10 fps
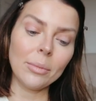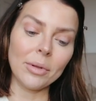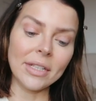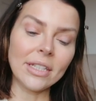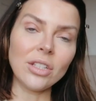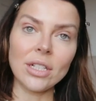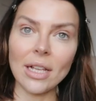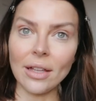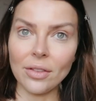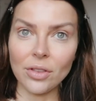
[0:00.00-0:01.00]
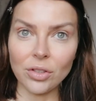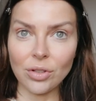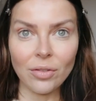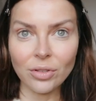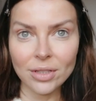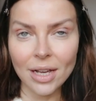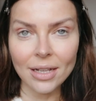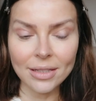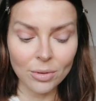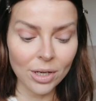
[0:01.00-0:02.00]
But this is just like the travel
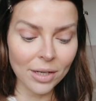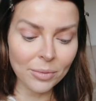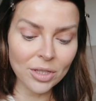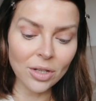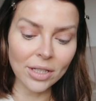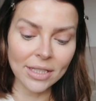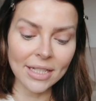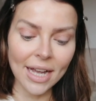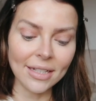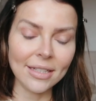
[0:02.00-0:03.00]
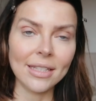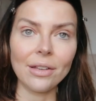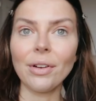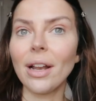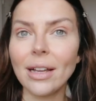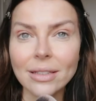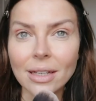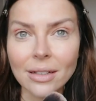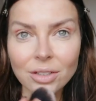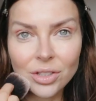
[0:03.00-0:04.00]
size one. I've just got it to test to see if I liked
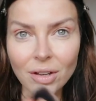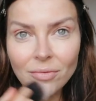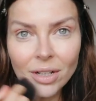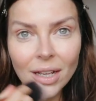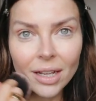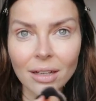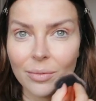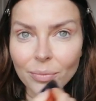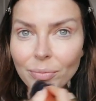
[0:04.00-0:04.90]
it, because generally,